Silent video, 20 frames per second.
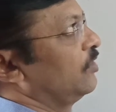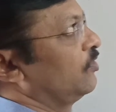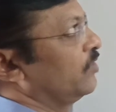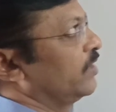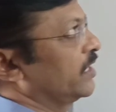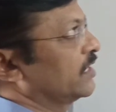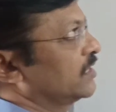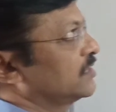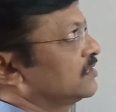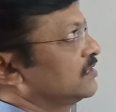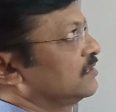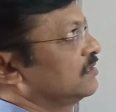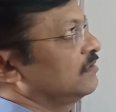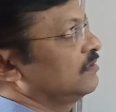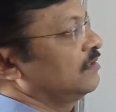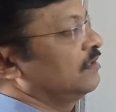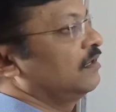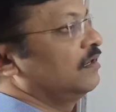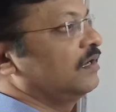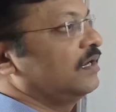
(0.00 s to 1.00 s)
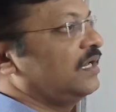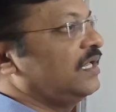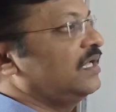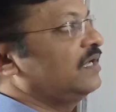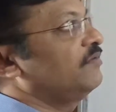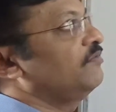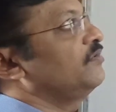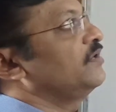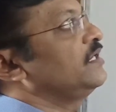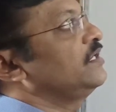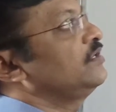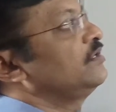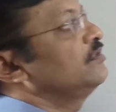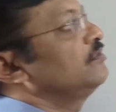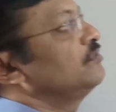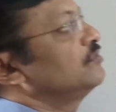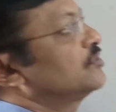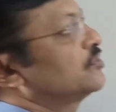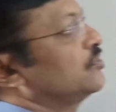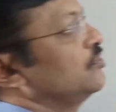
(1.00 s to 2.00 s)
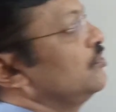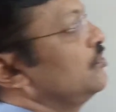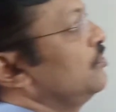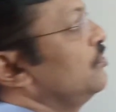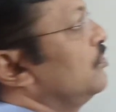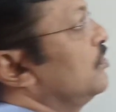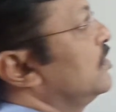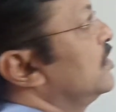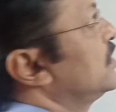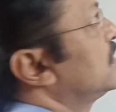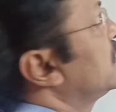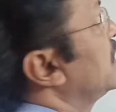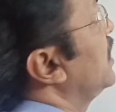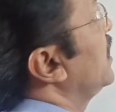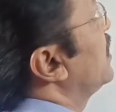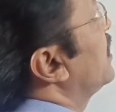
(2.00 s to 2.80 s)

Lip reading: to x. Earlier we used to say